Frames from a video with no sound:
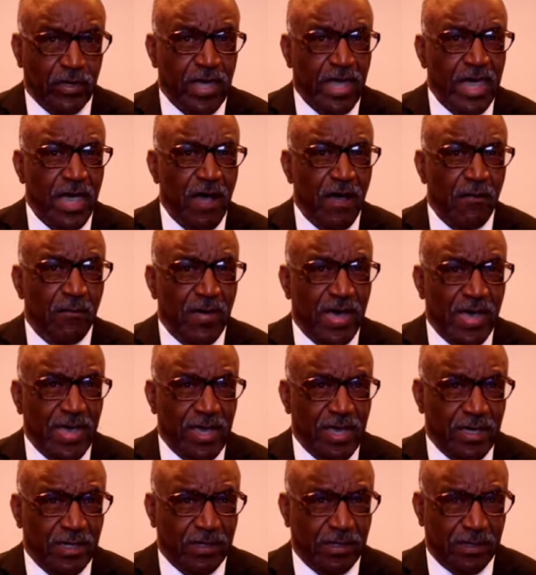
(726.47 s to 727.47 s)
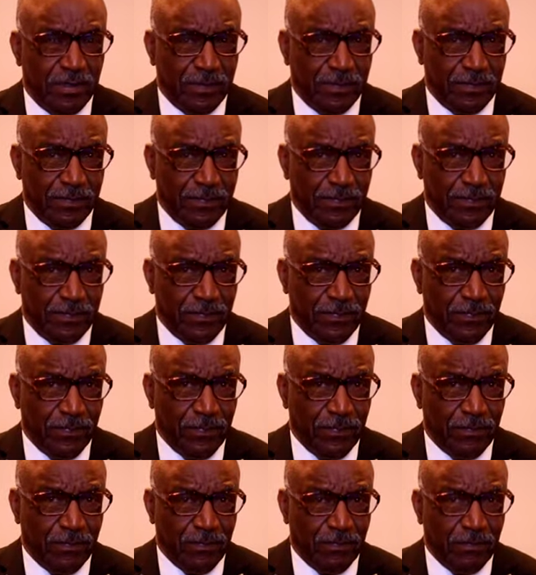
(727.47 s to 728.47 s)
when they held my hand up,
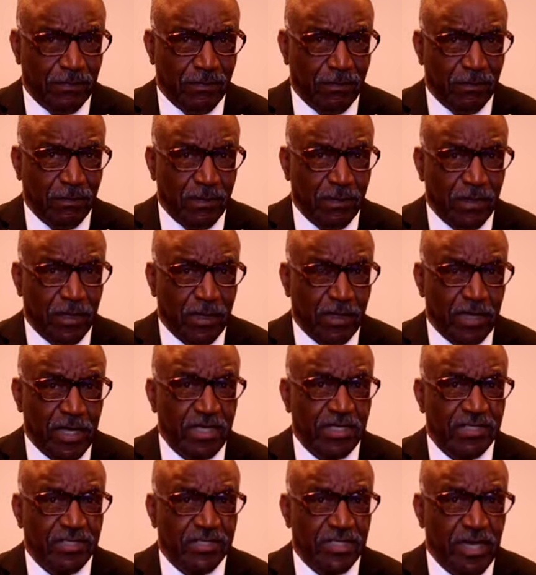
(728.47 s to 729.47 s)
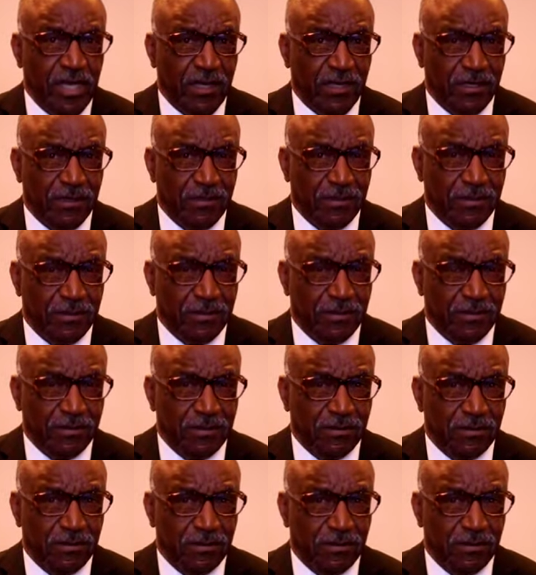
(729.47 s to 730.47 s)
and they said
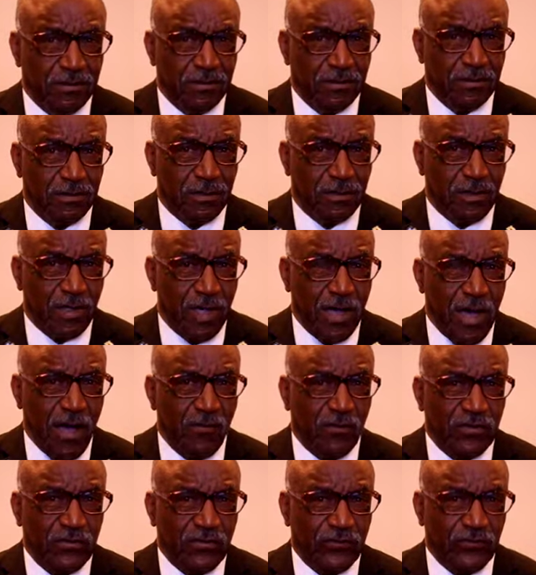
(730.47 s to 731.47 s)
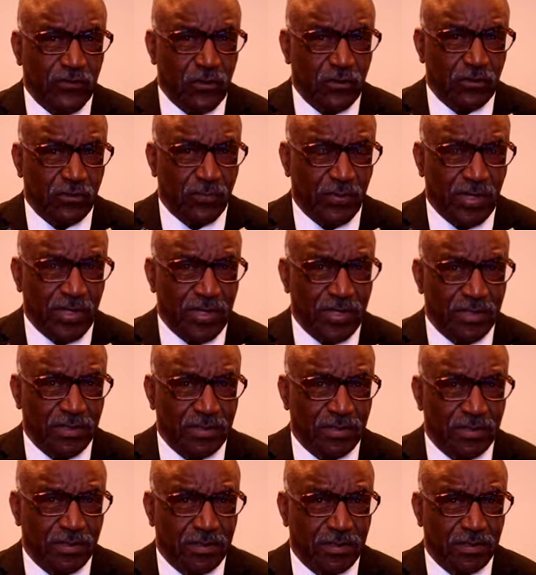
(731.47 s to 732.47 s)
I was first
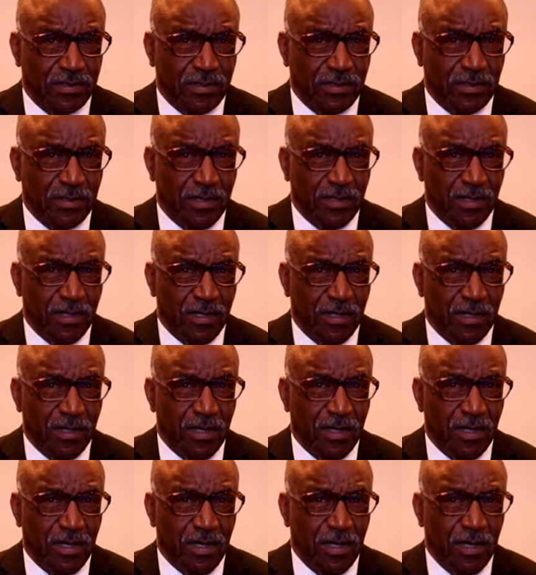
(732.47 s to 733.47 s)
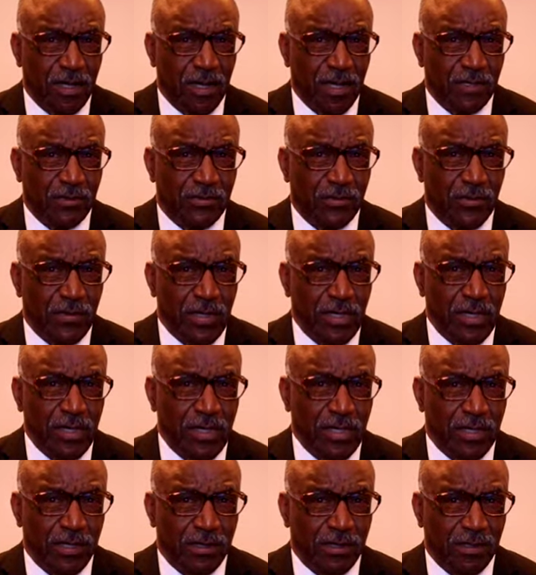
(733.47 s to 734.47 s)
place, and to
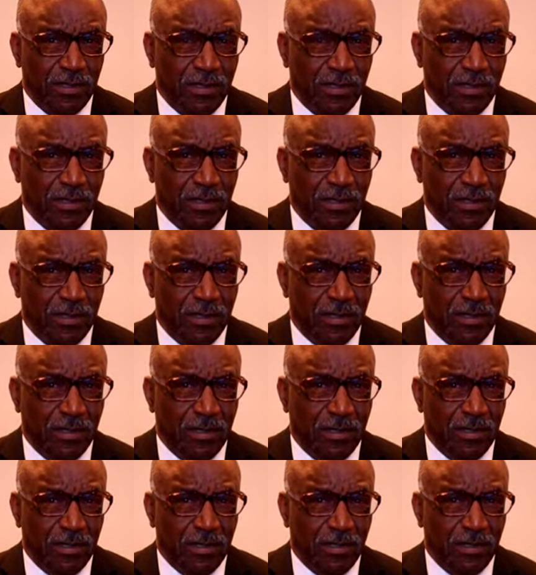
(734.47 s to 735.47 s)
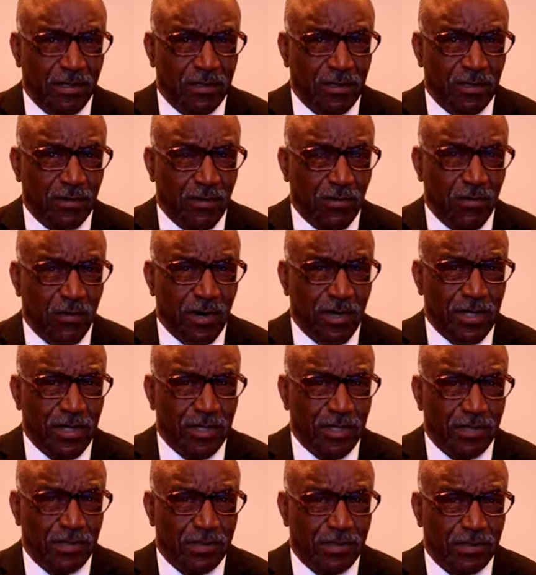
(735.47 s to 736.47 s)
hear the
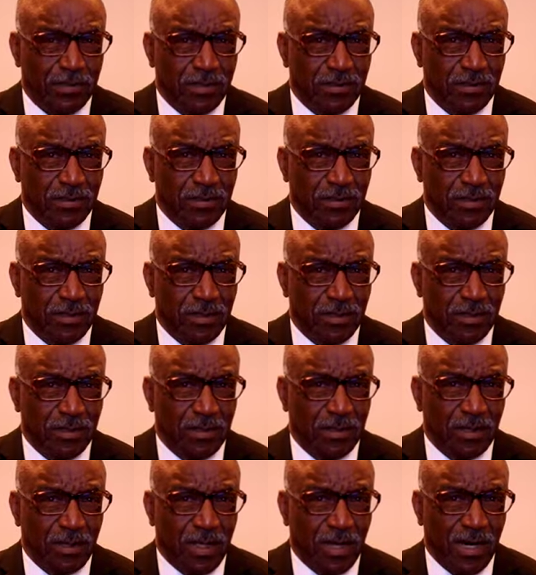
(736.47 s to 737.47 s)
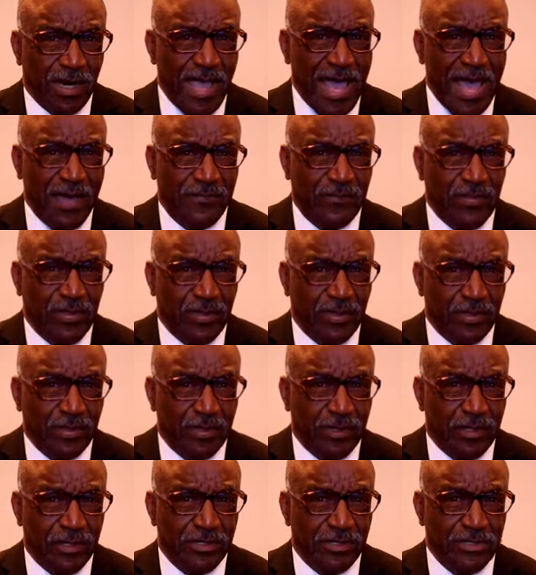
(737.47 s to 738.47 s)
audience
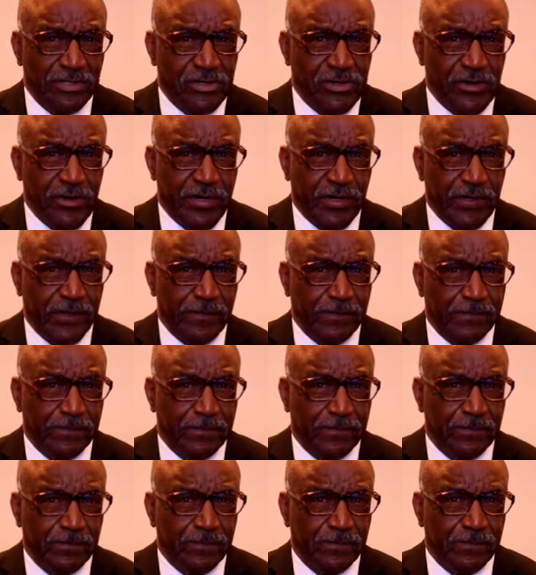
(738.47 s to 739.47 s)
clapping and cheering